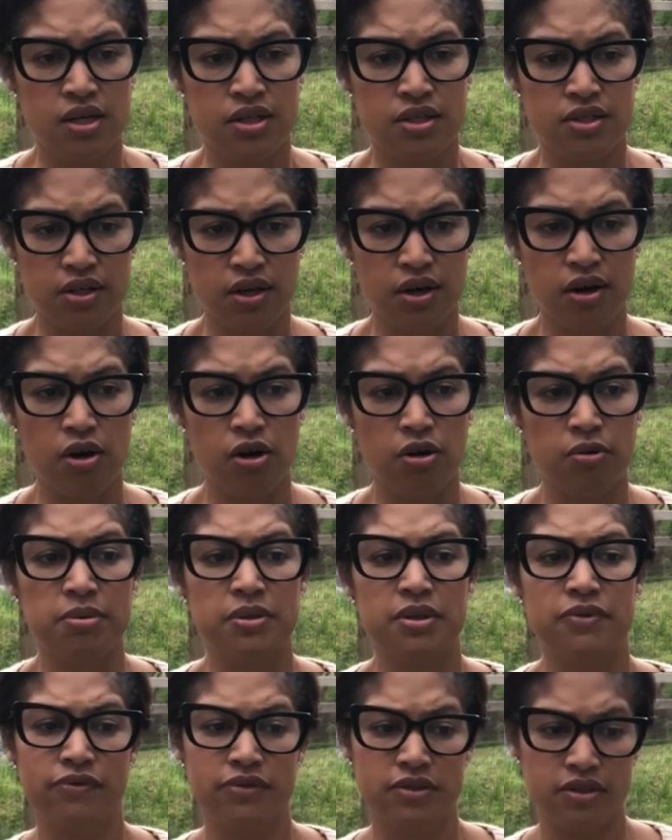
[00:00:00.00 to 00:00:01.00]
So,
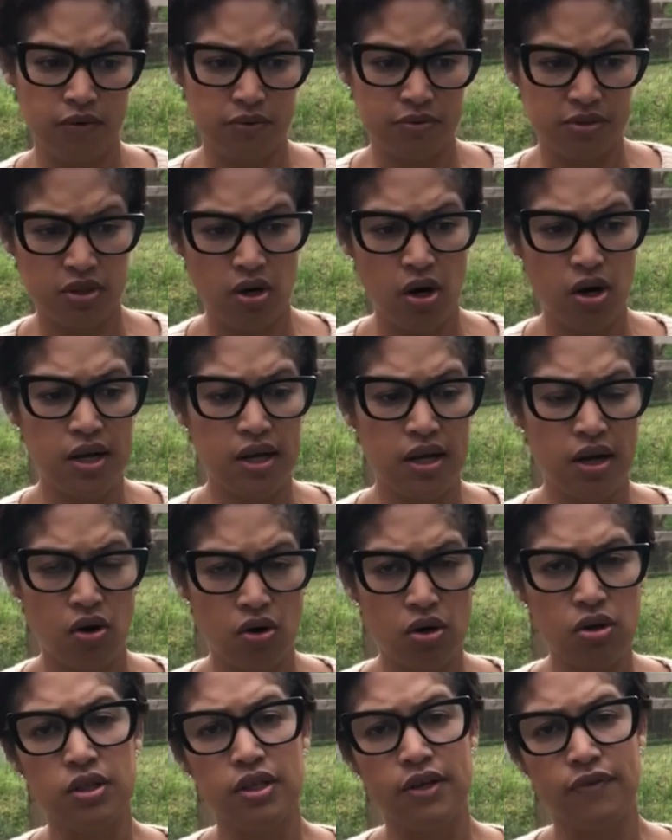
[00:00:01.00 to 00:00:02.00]
but, so starting
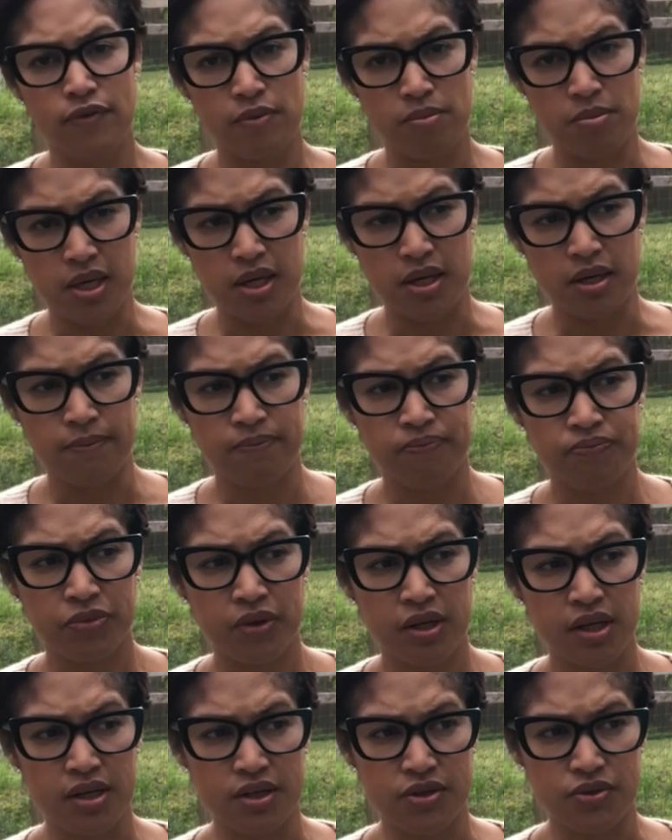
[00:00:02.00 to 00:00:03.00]
early for me
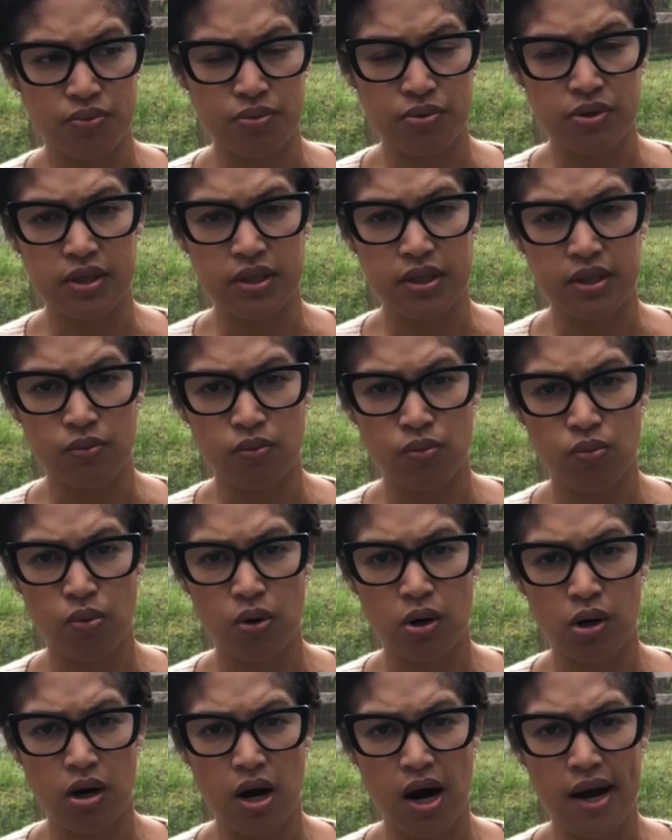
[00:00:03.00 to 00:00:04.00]
is really
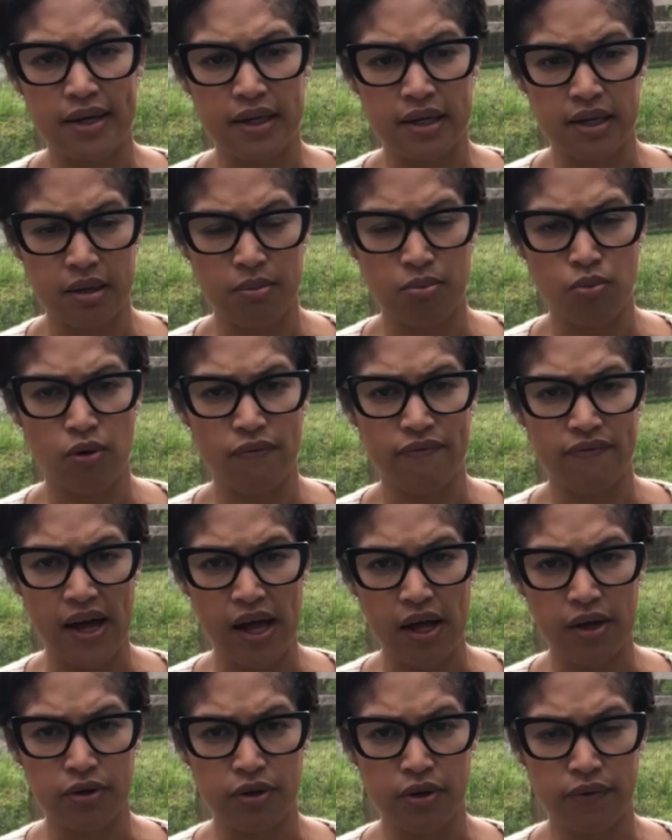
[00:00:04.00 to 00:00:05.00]
where I can get more
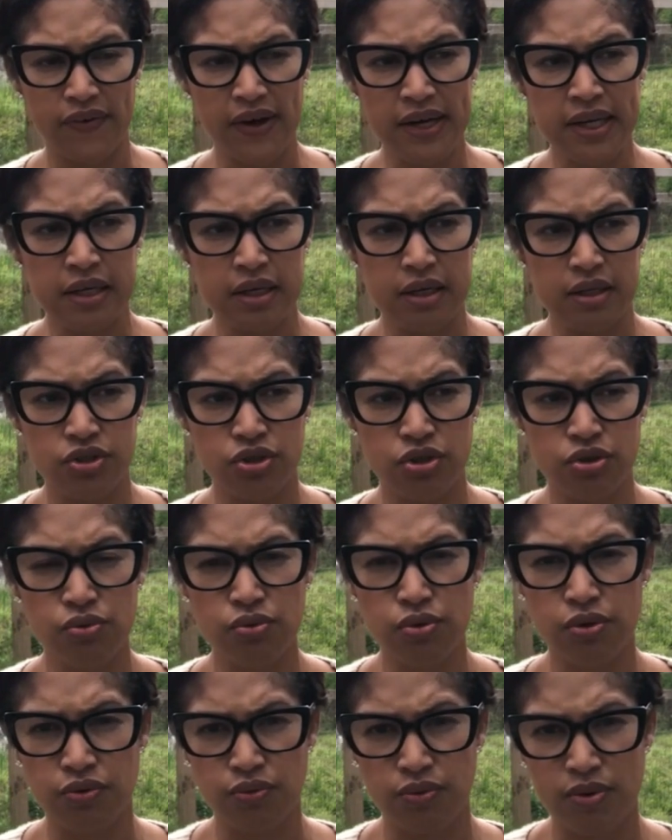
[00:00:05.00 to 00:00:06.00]
value. And if I can get
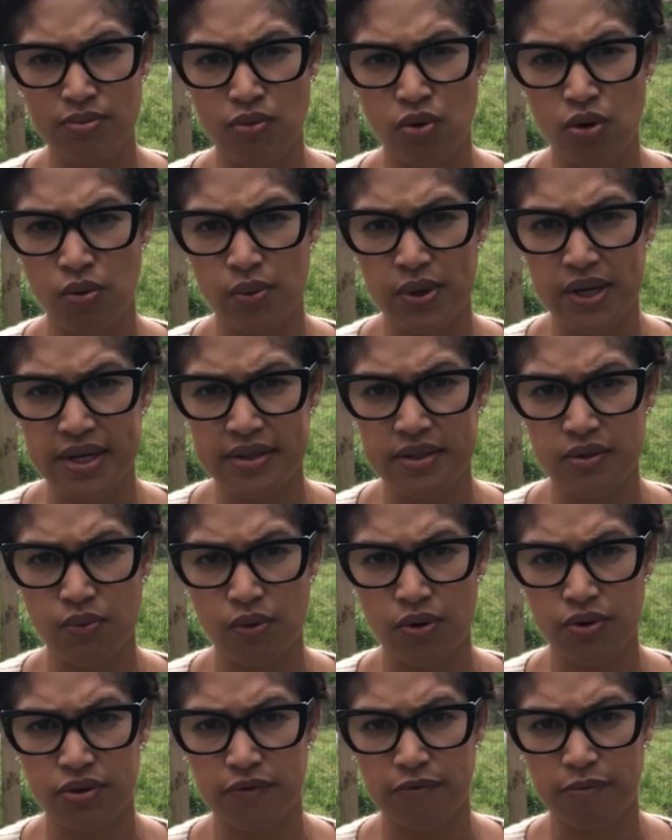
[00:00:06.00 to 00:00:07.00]
two to three more weeks
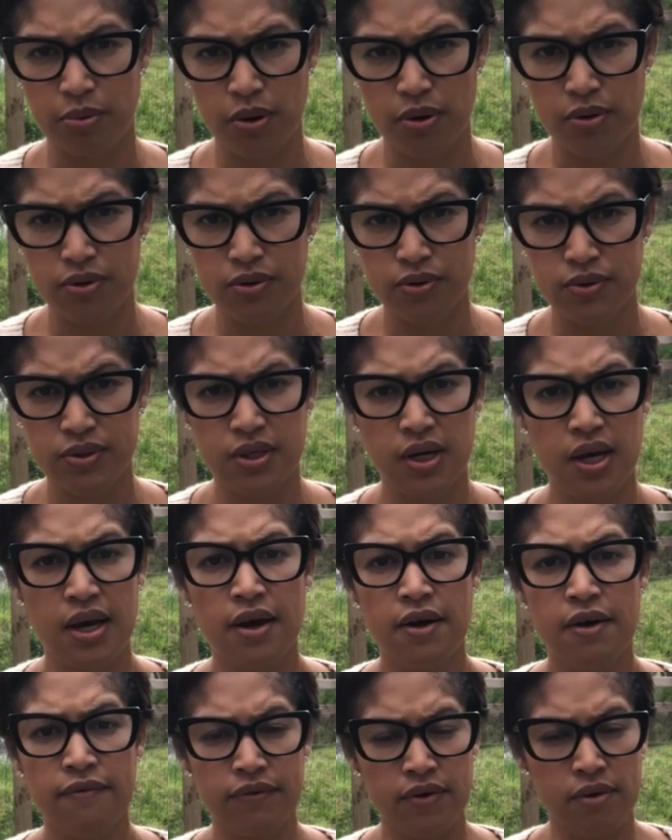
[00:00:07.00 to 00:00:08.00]
worth of produce
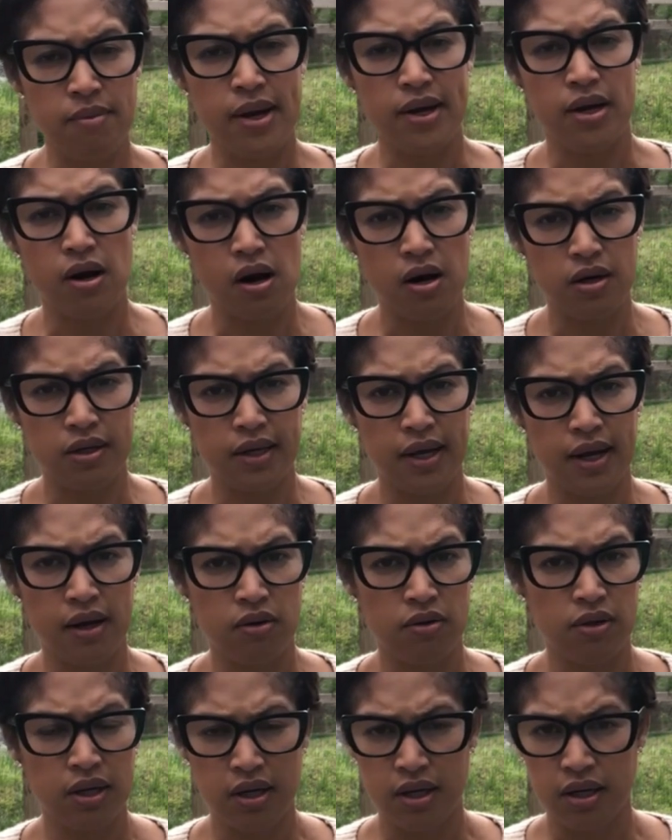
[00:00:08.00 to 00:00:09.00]
from my garden
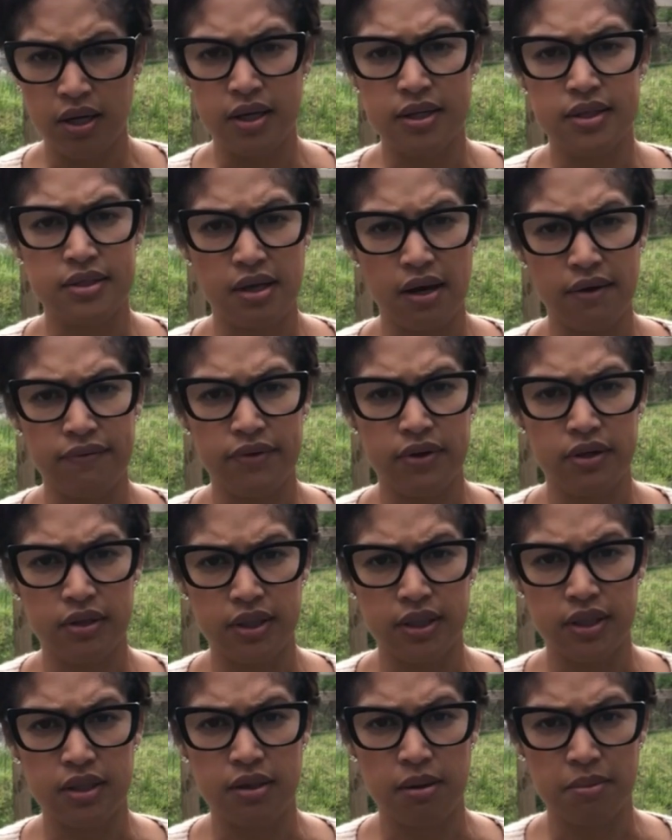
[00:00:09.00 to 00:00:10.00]
out, it
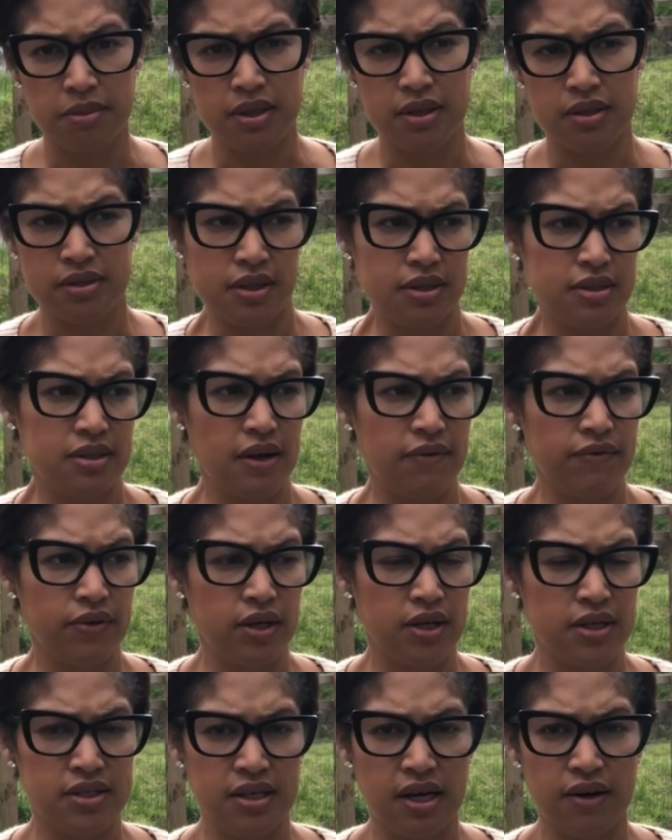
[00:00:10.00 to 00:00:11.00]
definitely, I mean, it's, it's
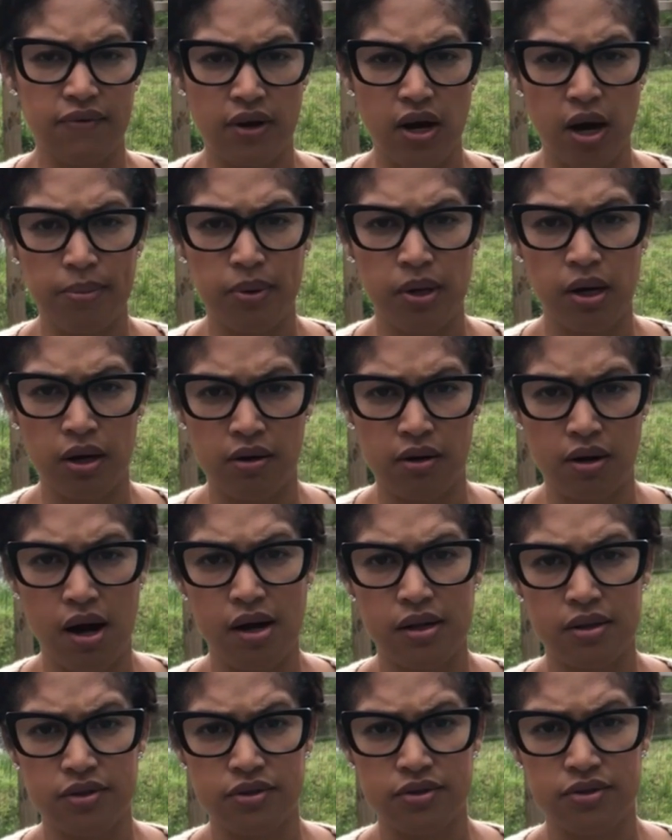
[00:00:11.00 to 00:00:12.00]
definitely gonna save a couple hundred
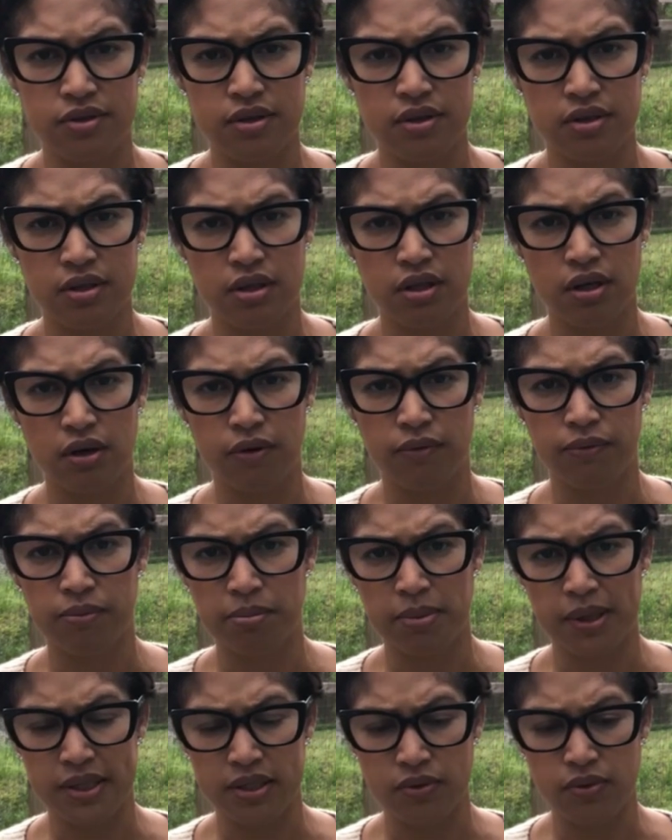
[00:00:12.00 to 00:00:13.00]
dollars, you know,
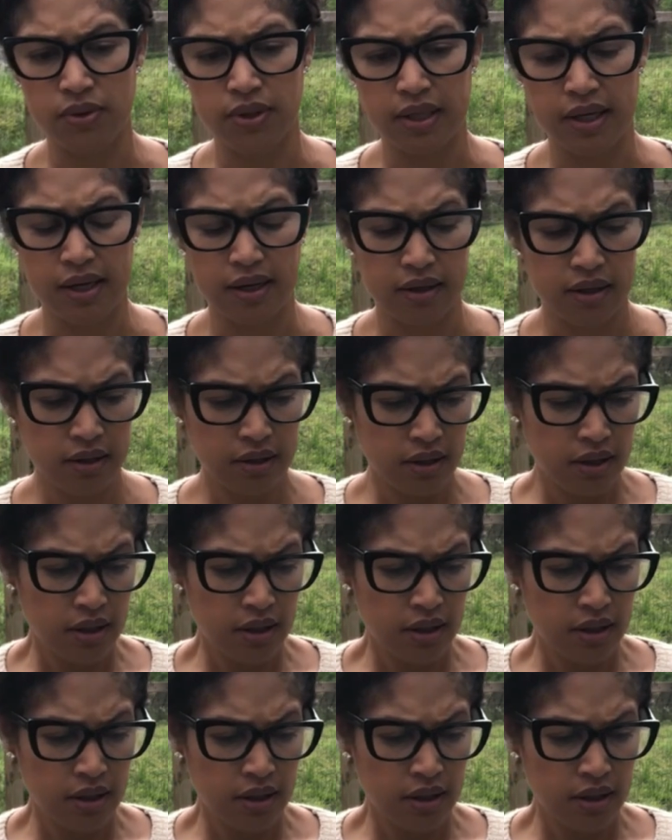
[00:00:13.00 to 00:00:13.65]
by doing that.